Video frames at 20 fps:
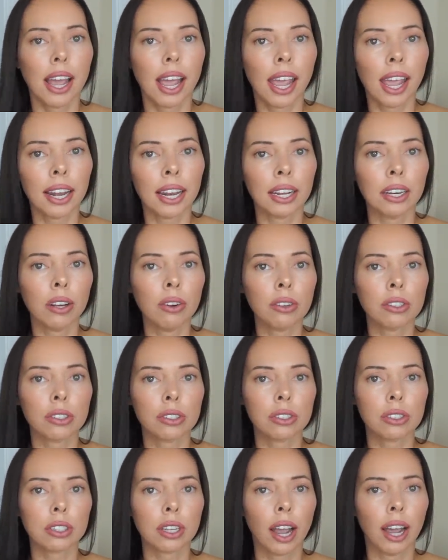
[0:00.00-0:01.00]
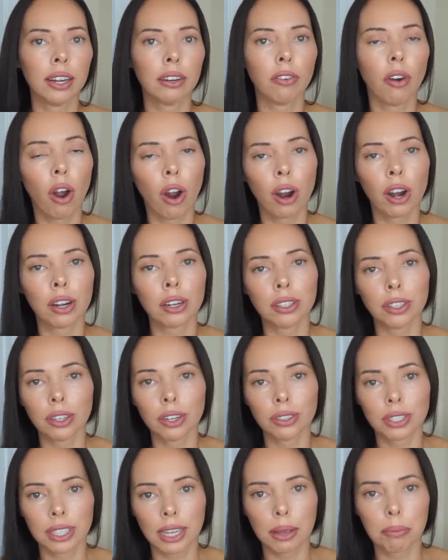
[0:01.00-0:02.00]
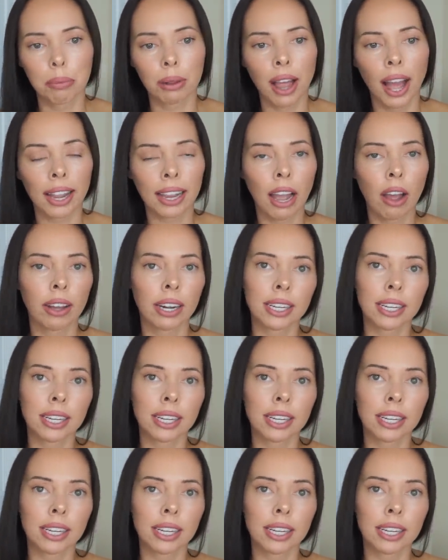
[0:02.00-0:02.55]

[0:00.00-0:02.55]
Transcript: and I know it's kind of hard, you know, to get black out,